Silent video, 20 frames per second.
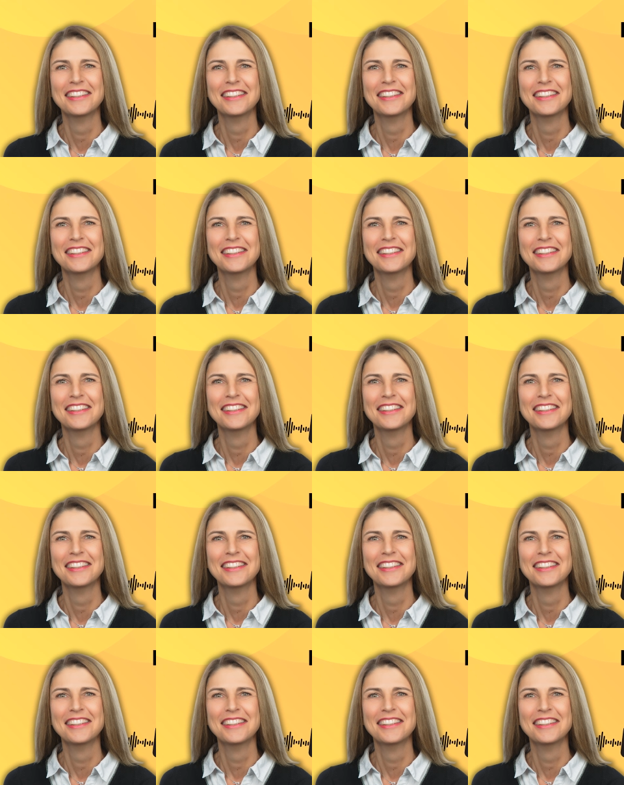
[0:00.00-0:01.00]

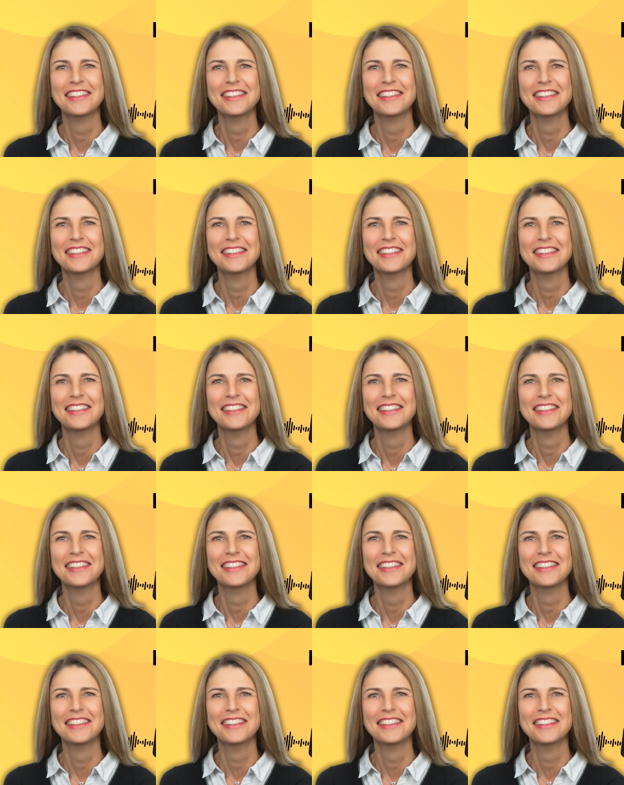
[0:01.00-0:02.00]

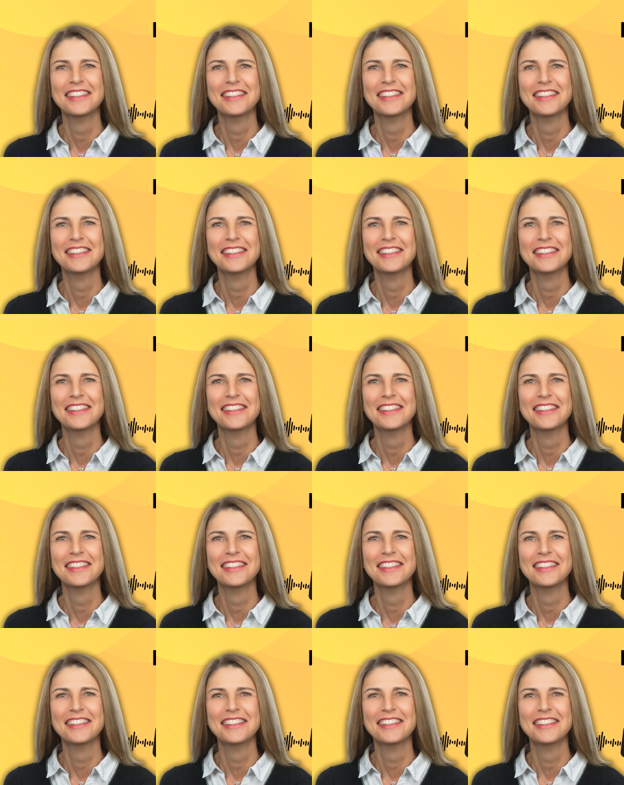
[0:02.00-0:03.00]

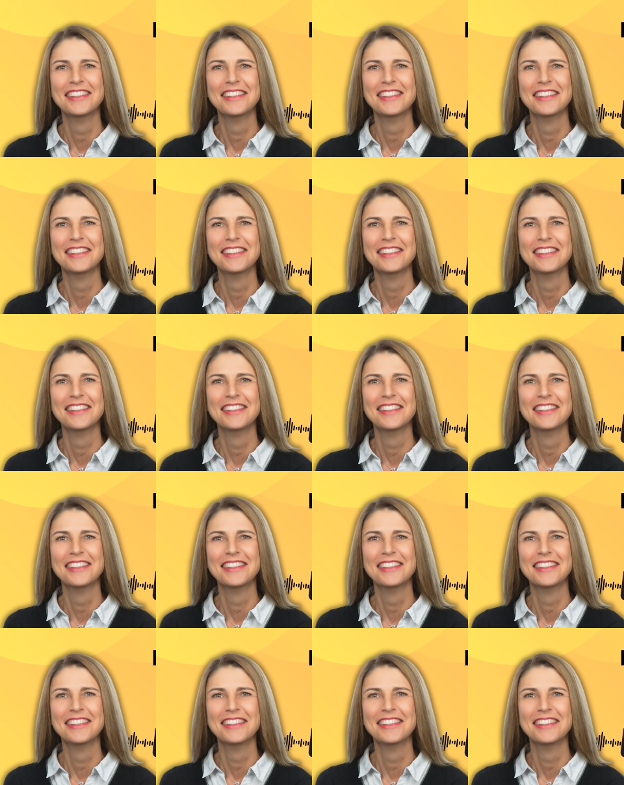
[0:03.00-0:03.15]
(no lip movement)